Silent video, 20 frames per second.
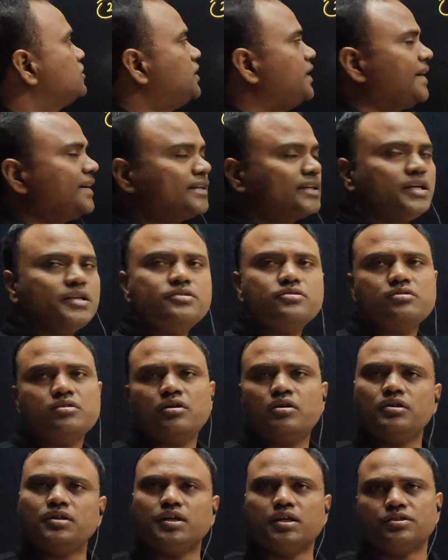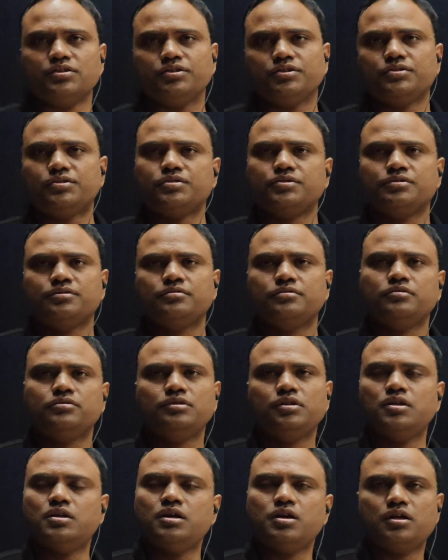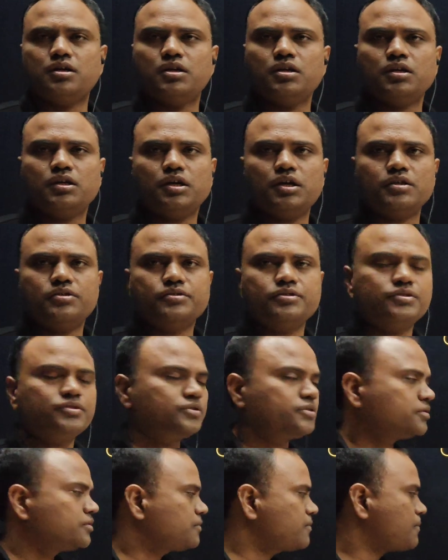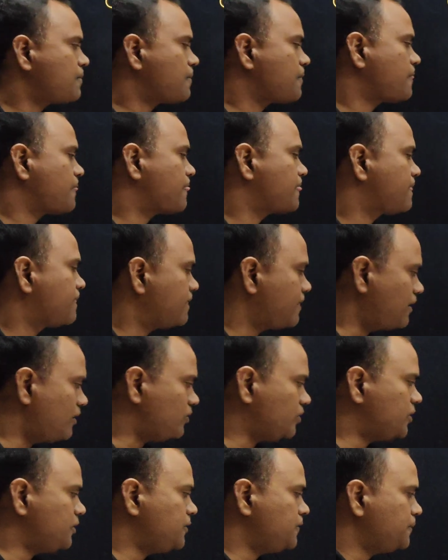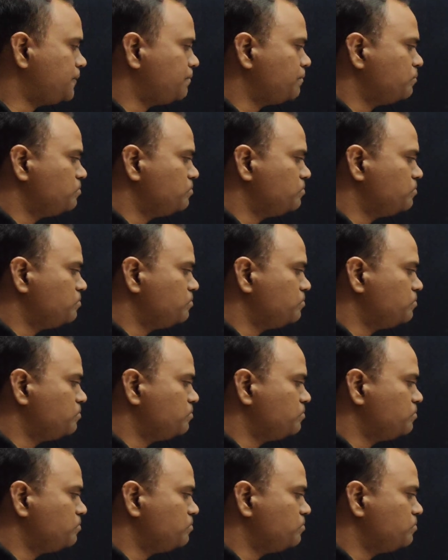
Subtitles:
They act as strong acids, inorganic acids. Okay.